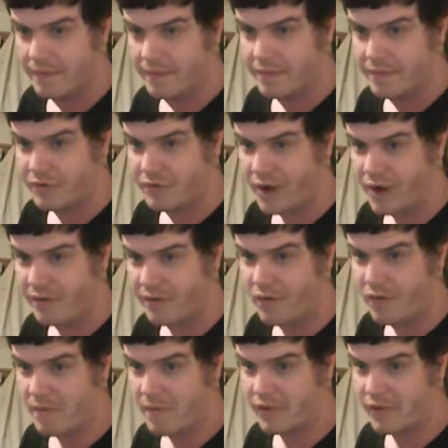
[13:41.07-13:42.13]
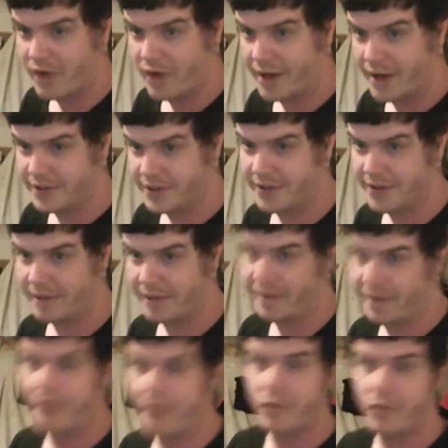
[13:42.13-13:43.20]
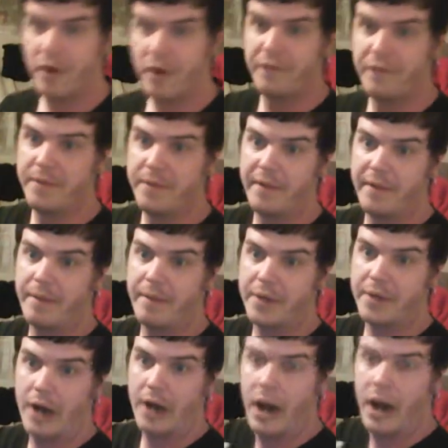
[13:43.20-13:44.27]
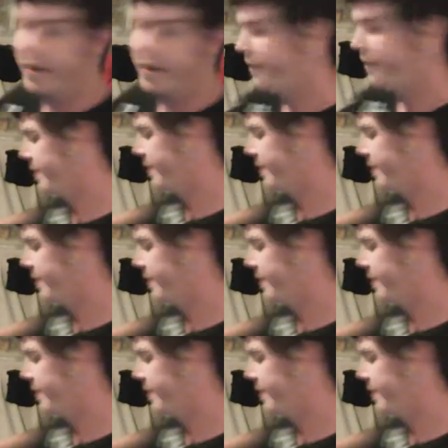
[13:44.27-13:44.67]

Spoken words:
Transformers trying to save the world from Decepticons.